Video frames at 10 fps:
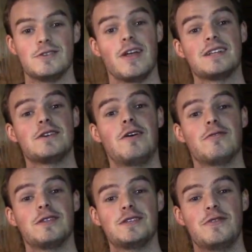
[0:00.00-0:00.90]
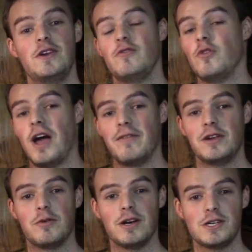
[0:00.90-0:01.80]
So that's all for this video. If you have
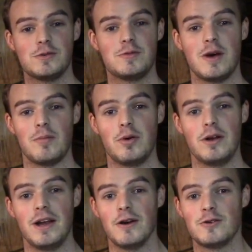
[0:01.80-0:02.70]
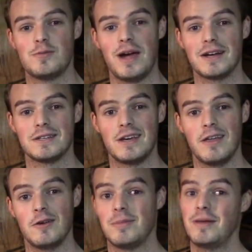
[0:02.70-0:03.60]
any questions about putting arrows back
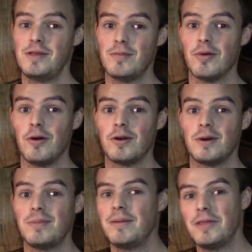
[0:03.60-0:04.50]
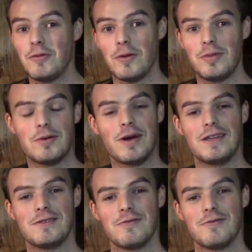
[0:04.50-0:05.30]
together maybe you broke them maybe they weren't put right in the